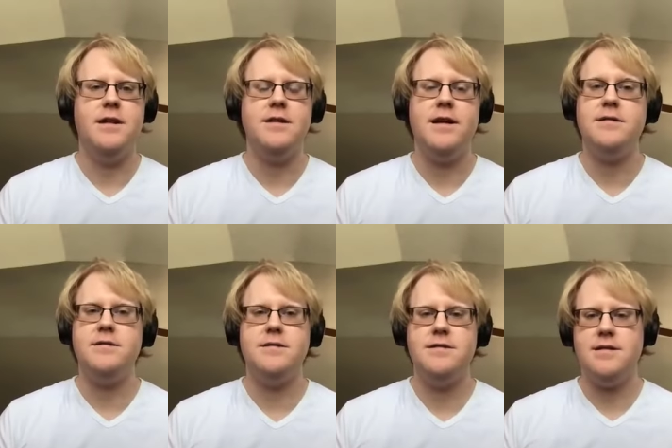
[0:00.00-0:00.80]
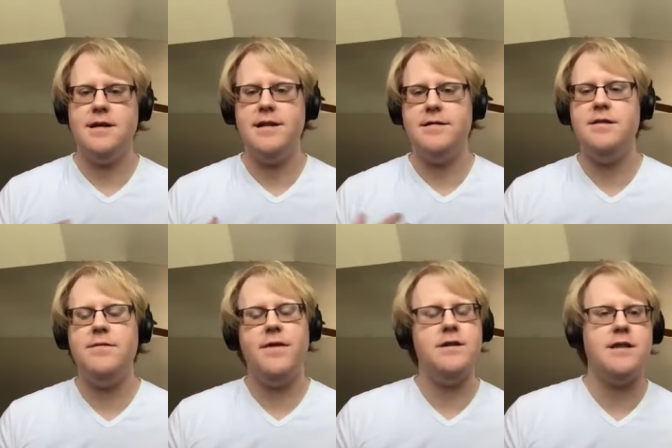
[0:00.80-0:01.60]
It's it's it
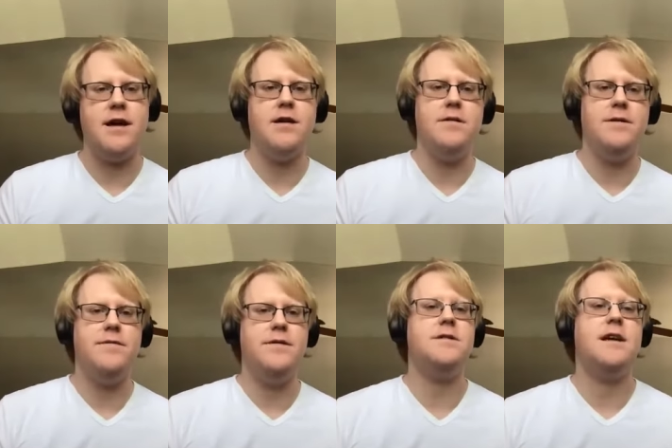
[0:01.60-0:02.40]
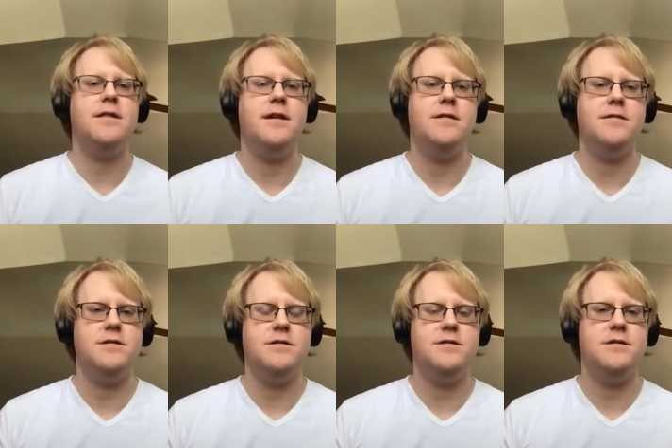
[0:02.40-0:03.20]
seems very scary when you first get there to
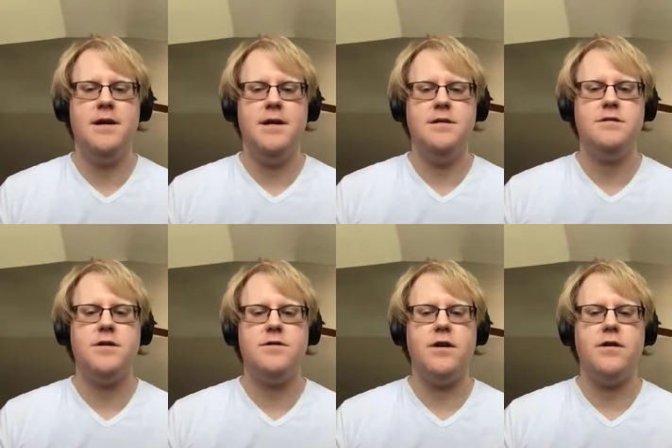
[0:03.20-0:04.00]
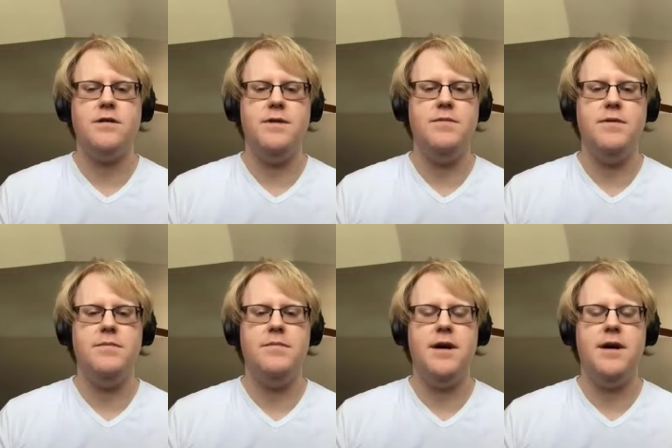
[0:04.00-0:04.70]
just start talking to people,